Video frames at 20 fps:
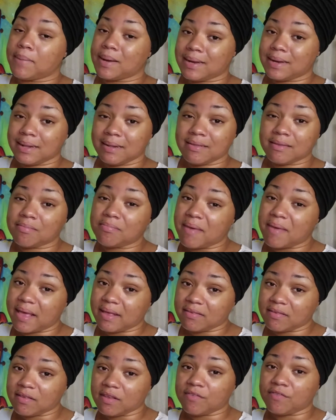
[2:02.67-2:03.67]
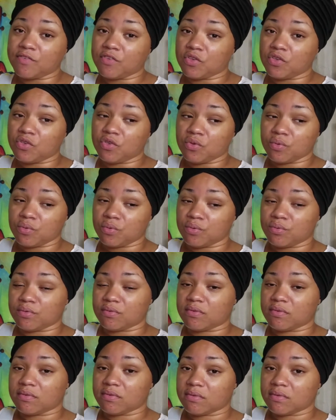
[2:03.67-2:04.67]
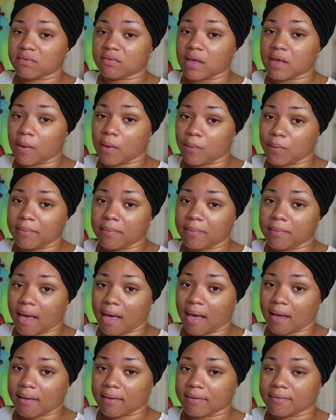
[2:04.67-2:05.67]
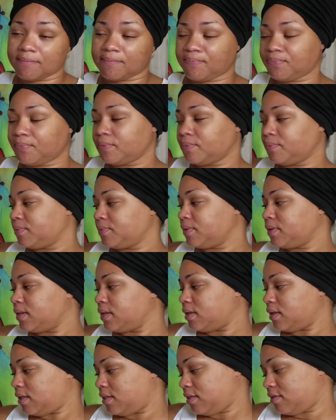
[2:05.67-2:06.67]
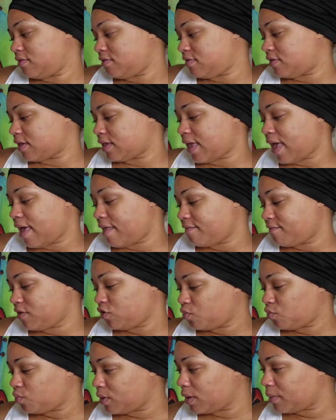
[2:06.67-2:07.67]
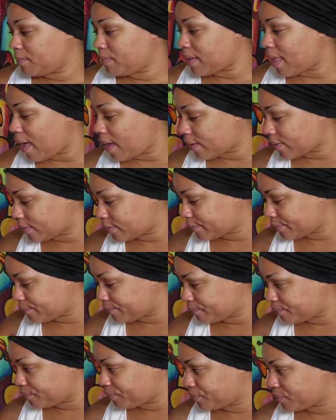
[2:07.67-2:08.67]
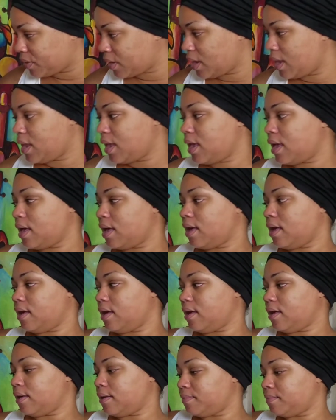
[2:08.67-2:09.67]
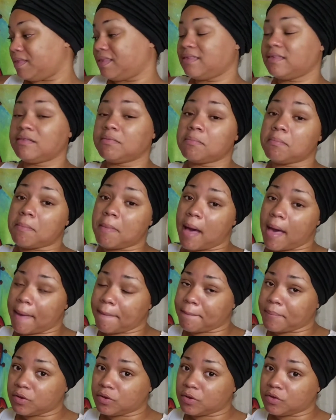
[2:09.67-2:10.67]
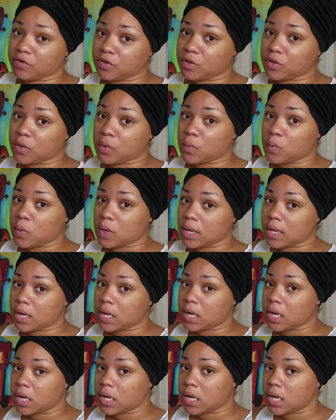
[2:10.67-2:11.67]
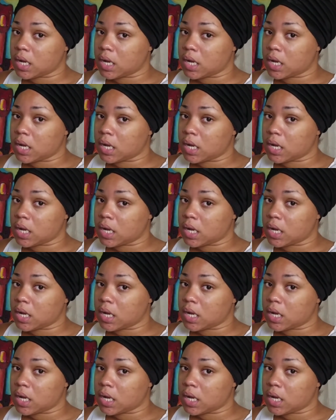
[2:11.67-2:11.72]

but it's best if you use a wig block and this is a canvas wig block um, this is my personal one